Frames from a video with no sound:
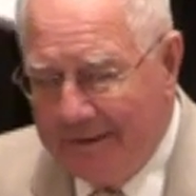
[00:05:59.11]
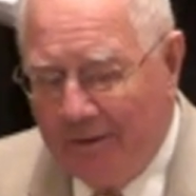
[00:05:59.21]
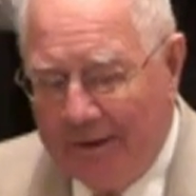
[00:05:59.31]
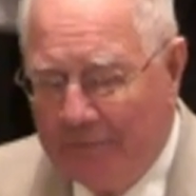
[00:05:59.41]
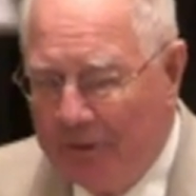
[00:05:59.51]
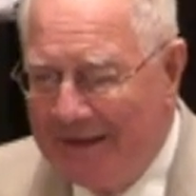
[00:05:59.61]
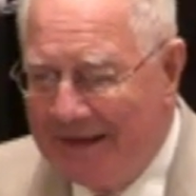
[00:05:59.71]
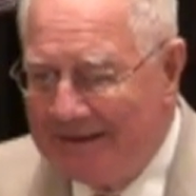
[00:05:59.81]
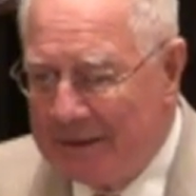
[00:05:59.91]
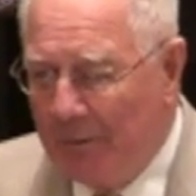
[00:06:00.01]
You know, I'd
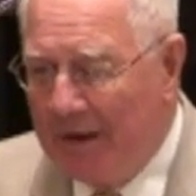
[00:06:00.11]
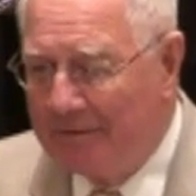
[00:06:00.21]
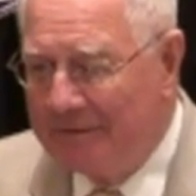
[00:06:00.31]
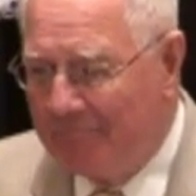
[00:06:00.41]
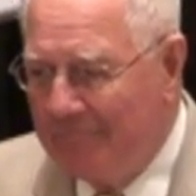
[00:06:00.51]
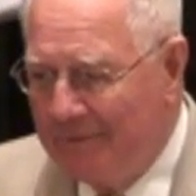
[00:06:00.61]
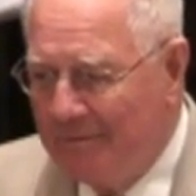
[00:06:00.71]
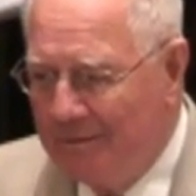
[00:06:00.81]
really like to go out and